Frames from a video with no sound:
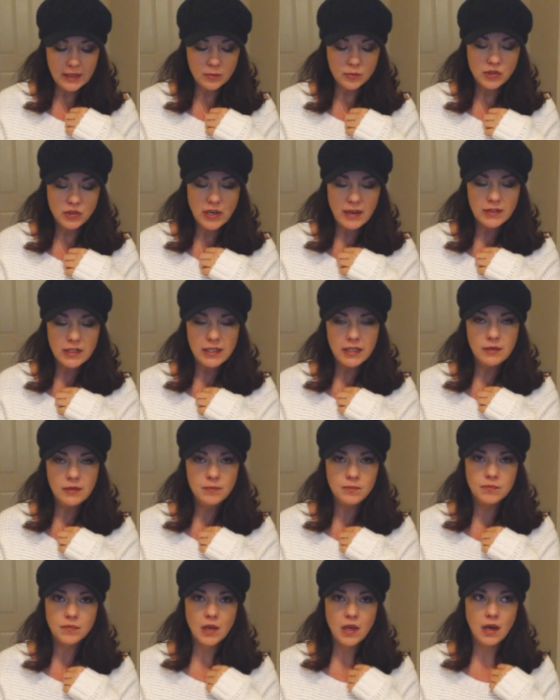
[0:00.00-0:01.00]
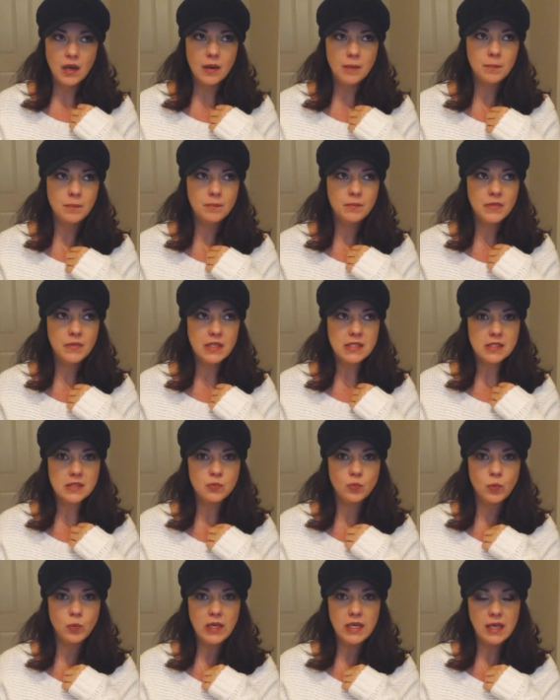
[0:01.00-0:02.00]
I am traveling. Um,
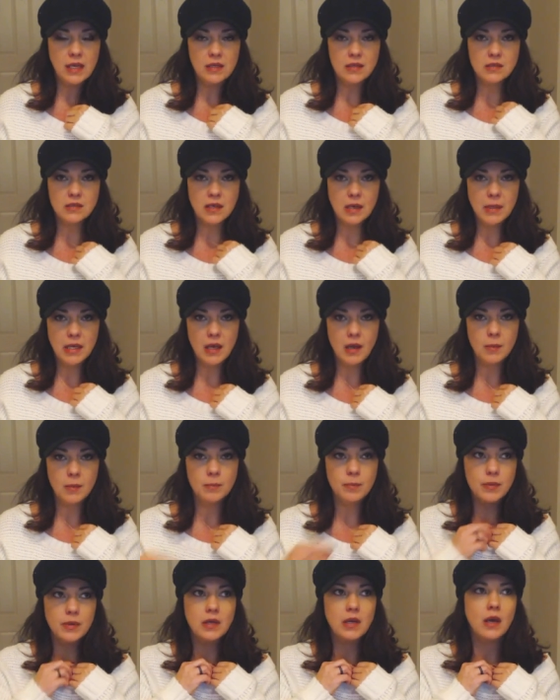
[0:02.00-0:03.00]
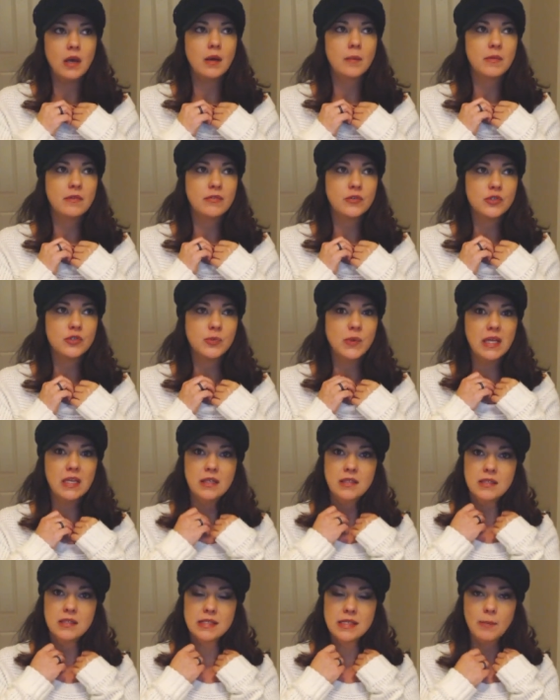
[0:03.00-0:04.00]
this weekend coming up, um, the first
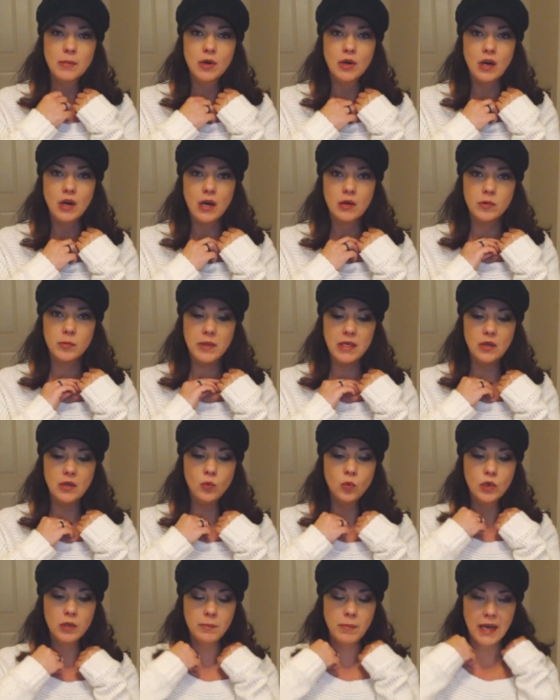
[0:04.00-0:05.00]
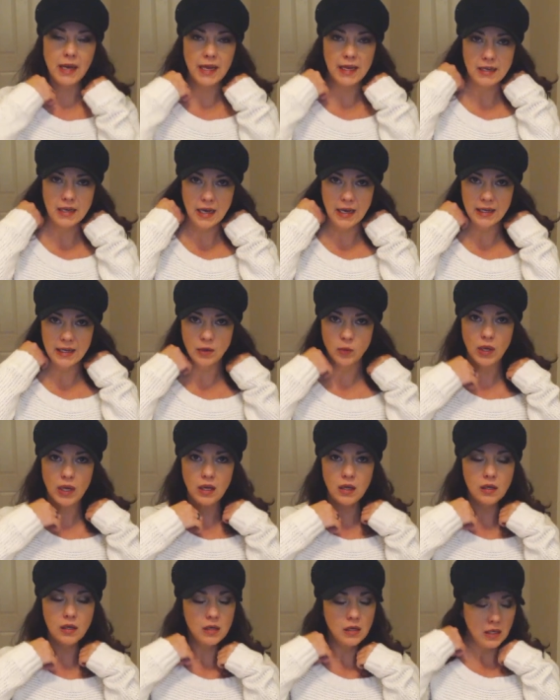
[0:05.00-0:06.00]
weekend in December, I will be in Woodbine,
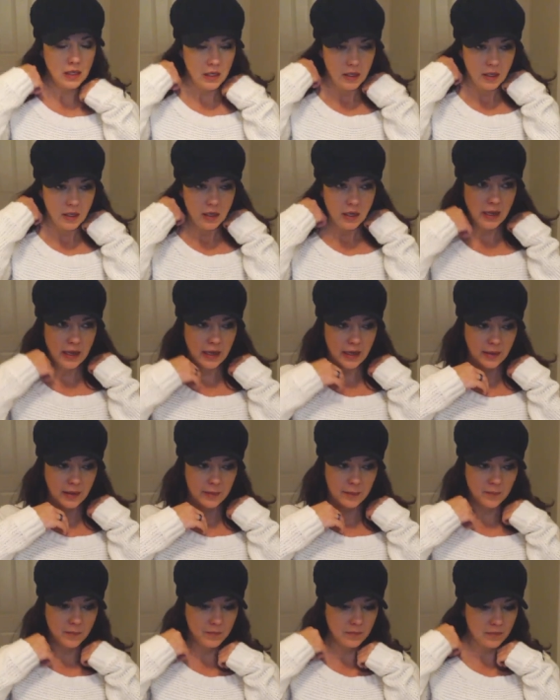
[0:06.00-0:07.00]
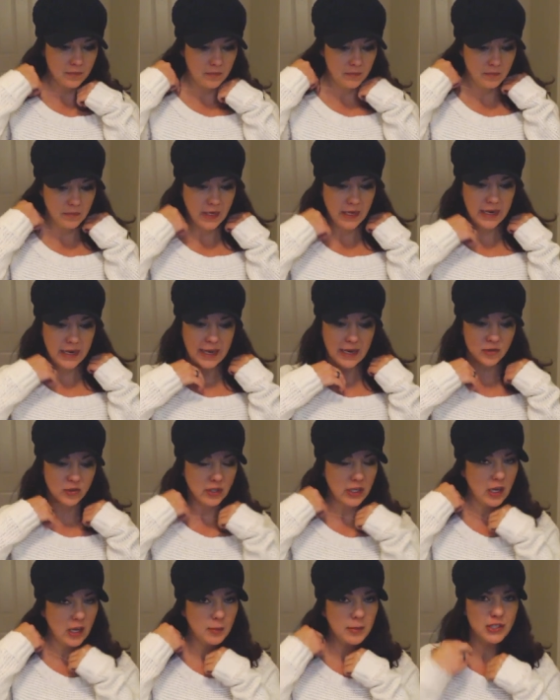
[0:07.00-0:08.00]
Iowa. Um, and
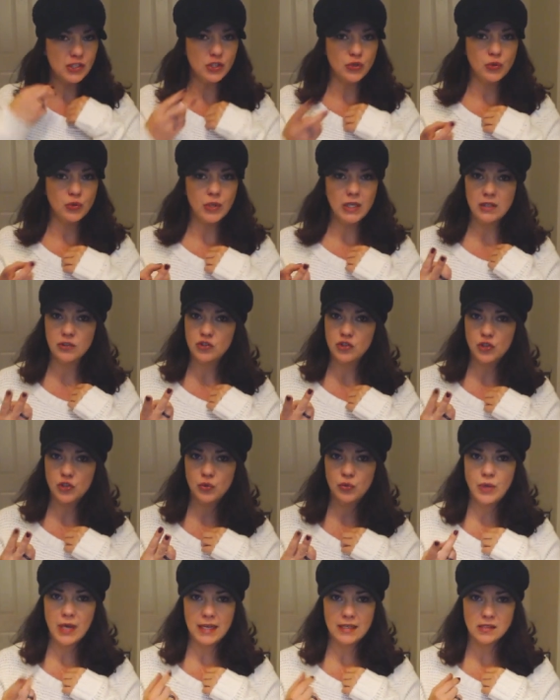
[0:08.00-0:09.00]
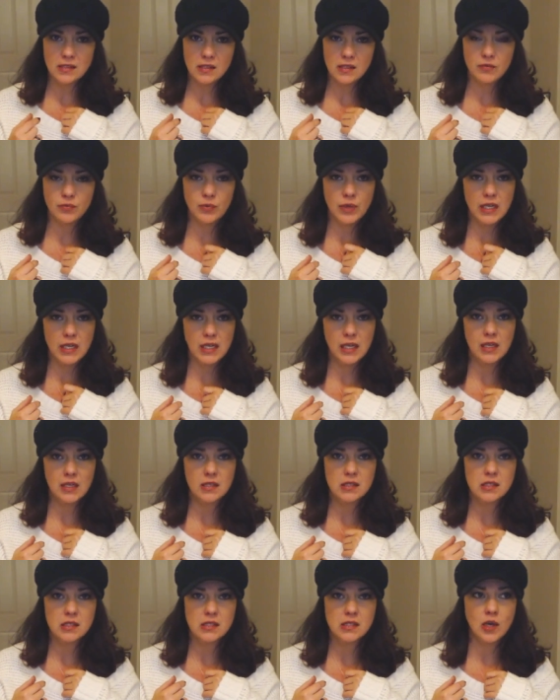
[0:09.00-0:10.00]
actually, I'll be doing two nights of
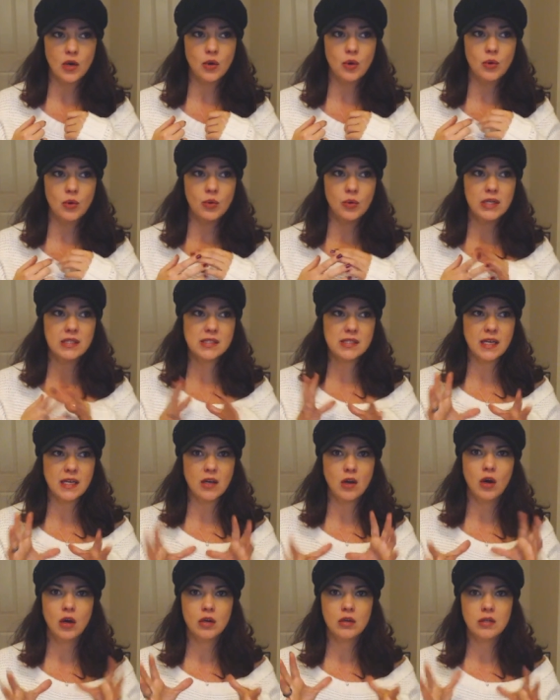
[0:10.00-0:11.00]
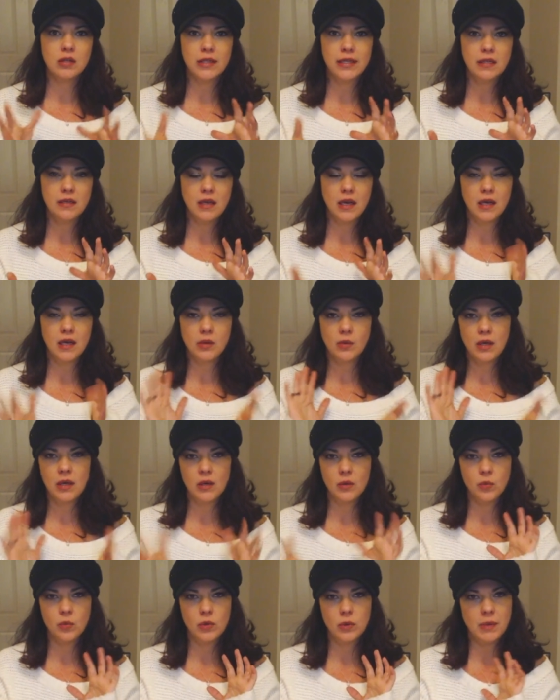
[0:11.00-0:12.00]
readings. So it's like Harlan,
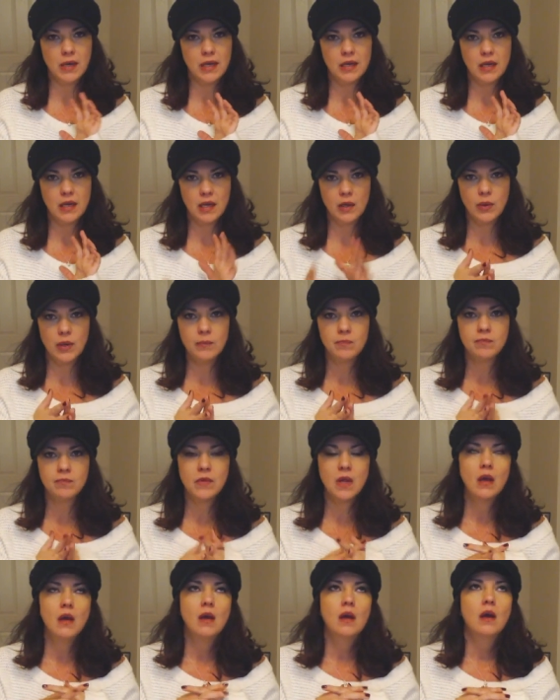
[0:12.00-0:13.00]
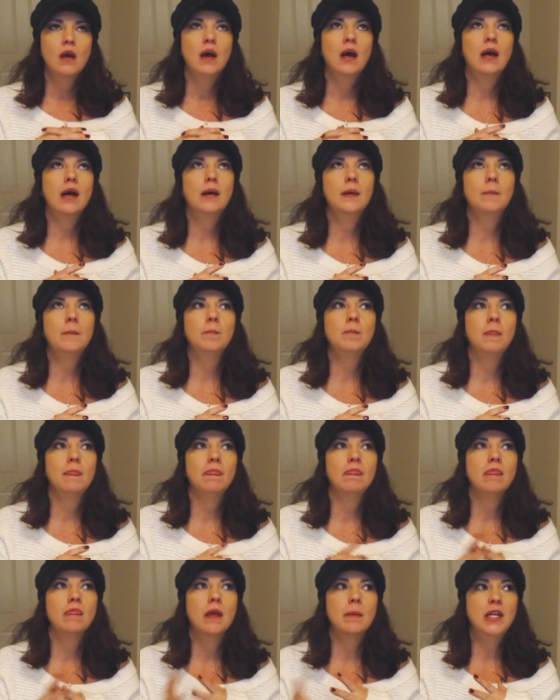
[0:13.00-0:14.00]
Iowa, Woodbine, Iowa.
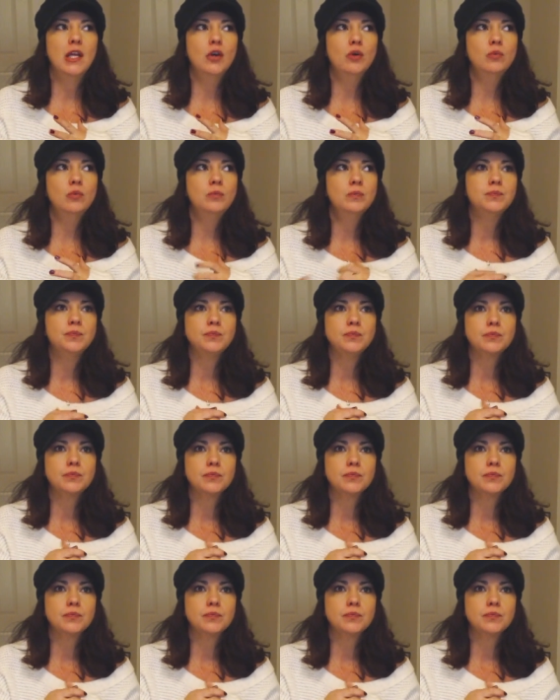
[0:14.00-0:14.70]
Um, let me know.